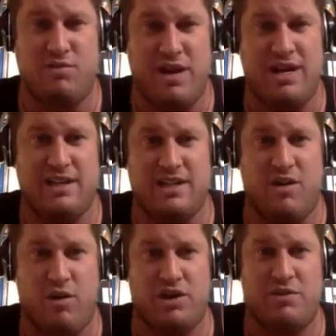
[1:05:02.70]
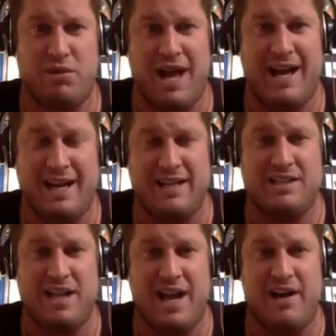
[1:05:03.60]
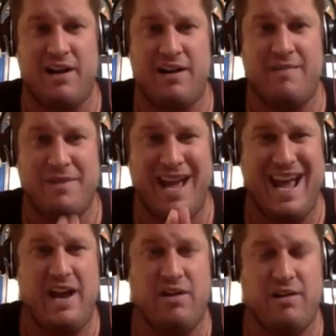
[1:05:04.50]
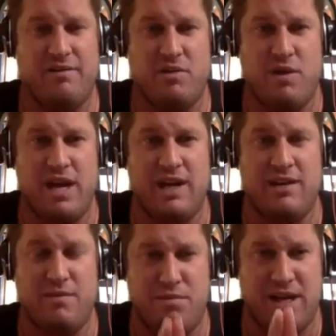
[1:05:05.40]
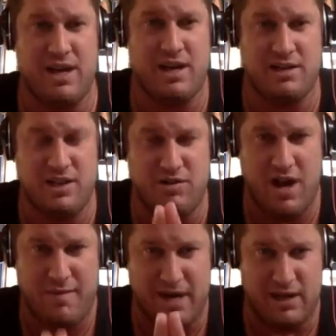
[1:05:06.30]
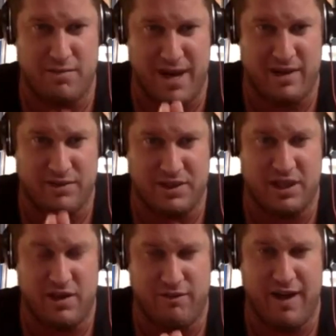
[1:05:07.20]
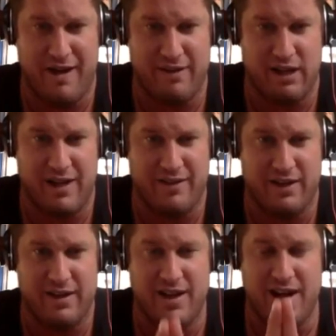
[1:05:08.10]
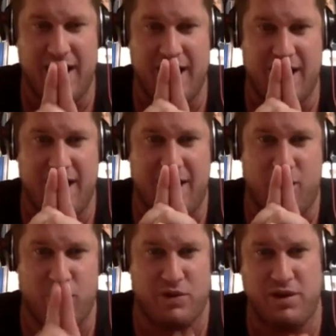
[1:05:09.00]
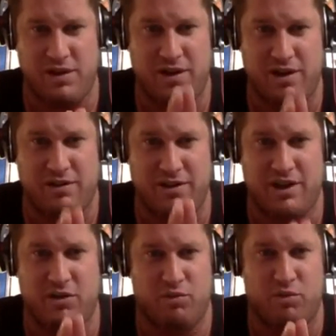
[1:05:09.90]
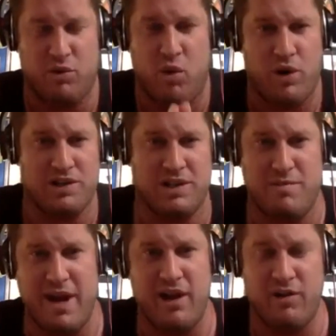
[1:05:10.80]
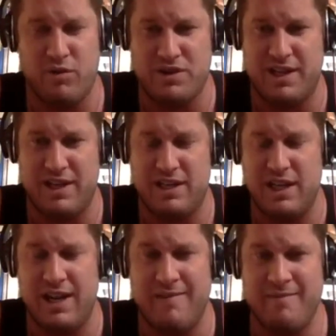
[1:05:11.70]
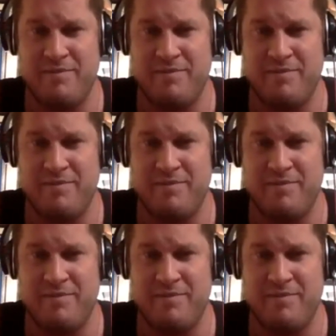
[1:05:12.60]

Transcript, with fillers: week's orange and black insider hater of the week because you nominated the Bengals to go 5 and 11 well your your your rewards in the mail we'll send it to you